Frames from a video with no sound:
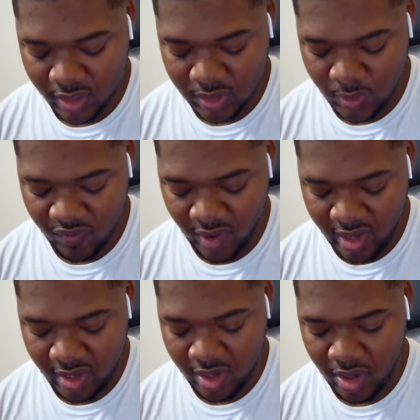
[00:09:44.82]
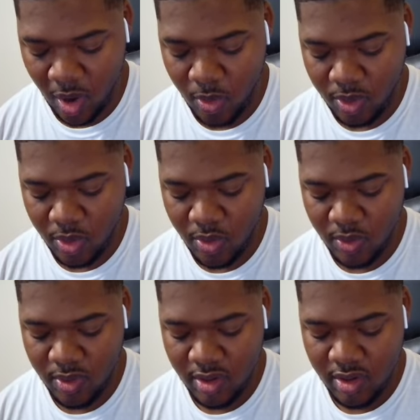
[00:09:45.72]
so we fight Goku,
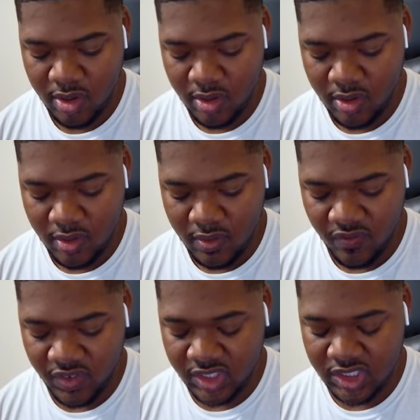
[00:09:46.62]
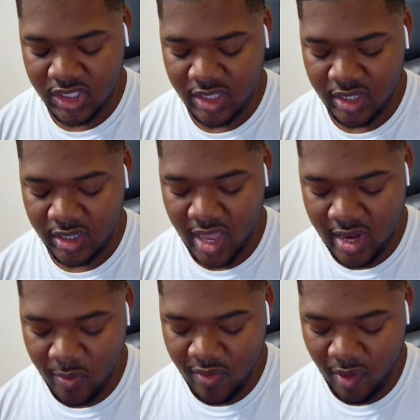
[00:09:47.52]
Vegeta,
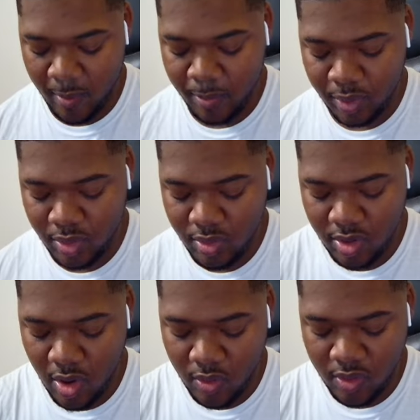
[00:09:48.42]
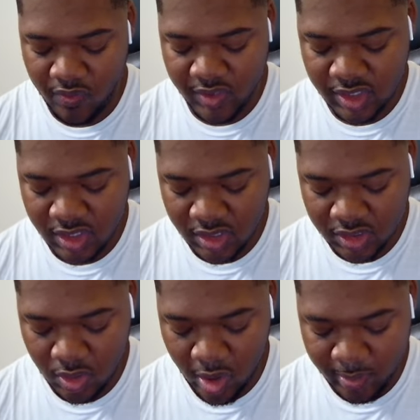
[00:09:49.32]
and then we fight Blue Goku Vegeta.
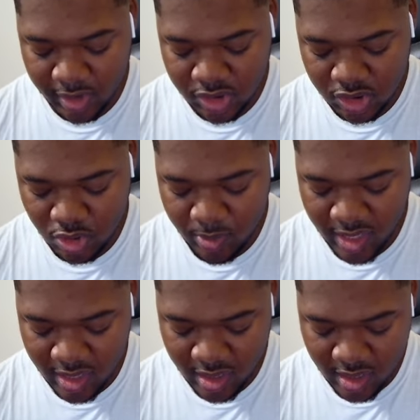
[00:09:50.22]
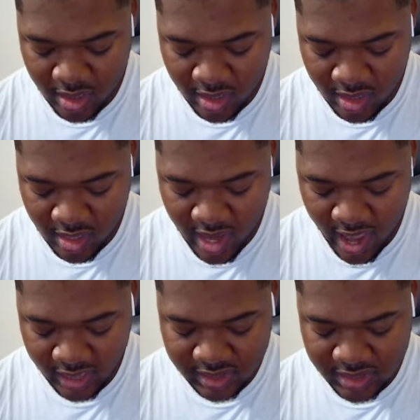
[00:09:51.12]
So I'm assuming
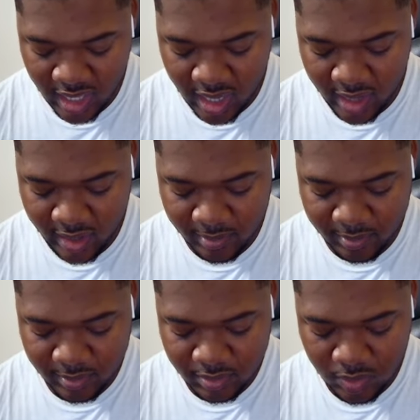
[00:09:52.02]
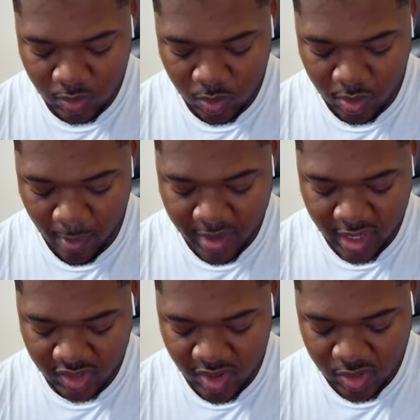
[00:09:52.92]
next time well, I mean,
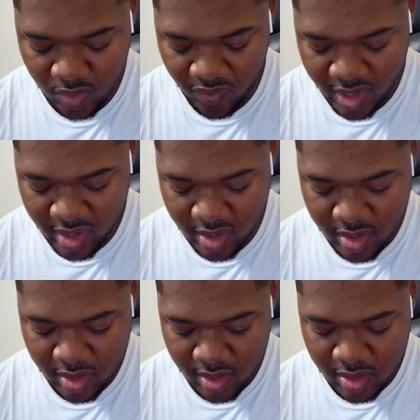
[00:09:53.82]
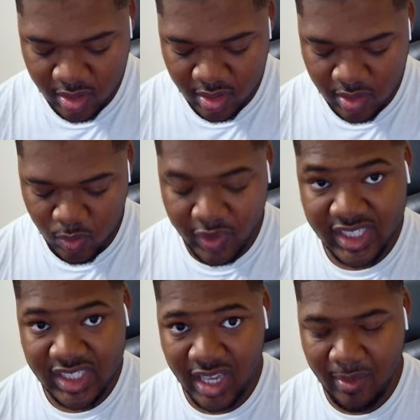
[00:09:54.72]
next phase we'll fight. Will they
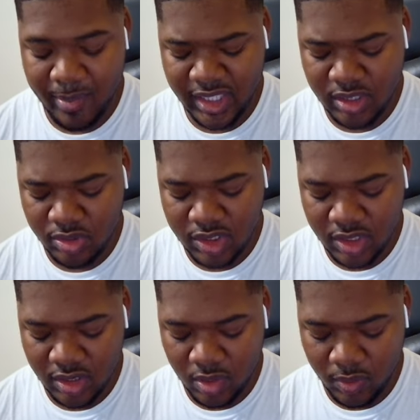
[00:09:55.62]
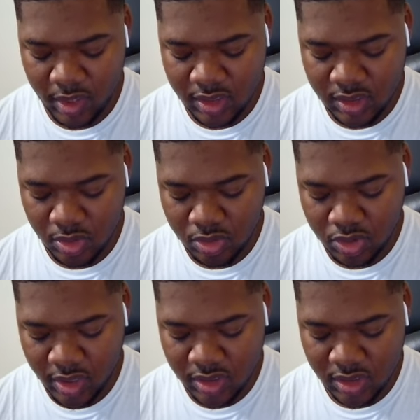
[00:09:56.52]
skip base Gogeta or will they just go
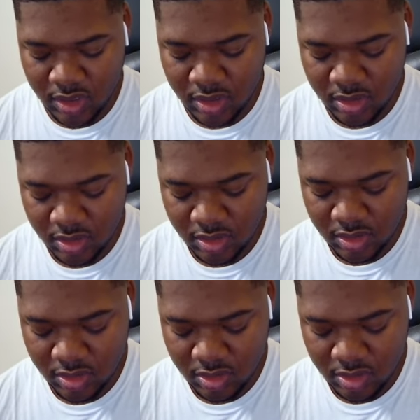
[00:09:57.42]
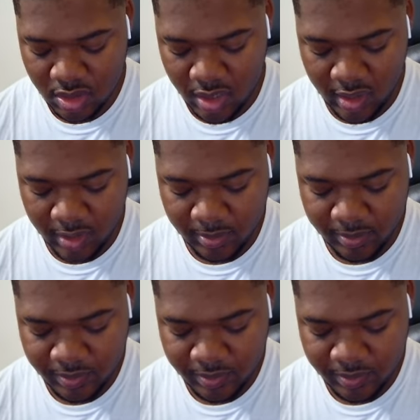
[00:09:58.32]
straight to, um,